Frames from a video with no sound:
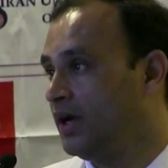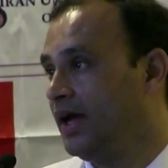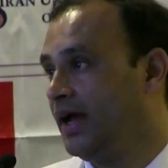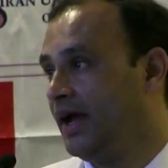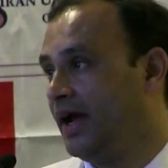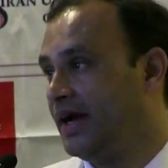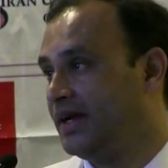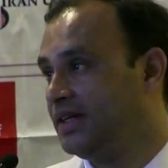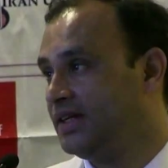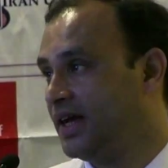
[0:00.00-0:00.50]

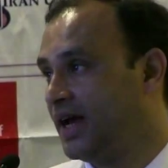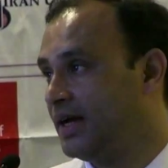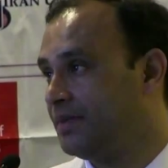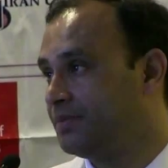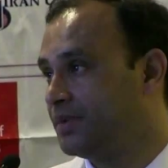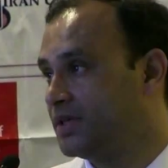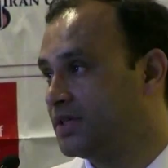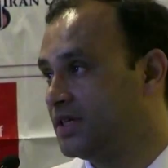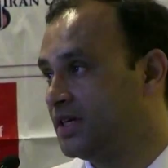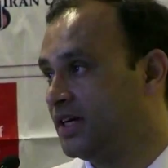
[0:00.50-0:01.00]

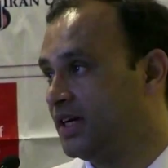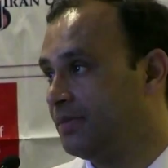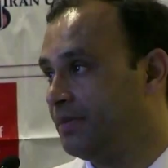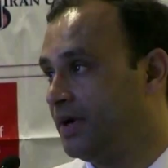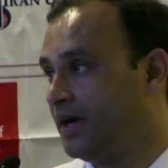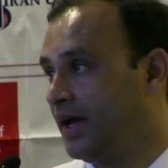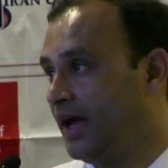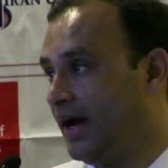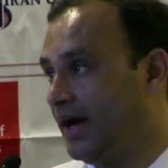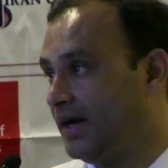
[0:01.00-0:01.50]
89%
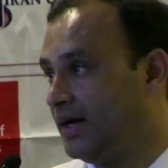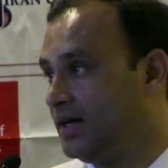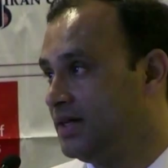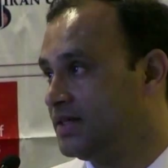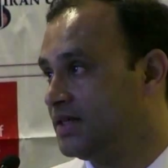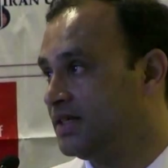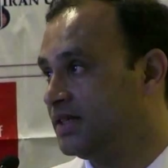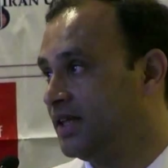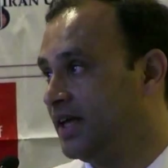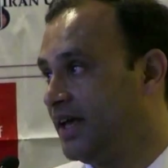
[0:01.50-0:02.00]
among adults in the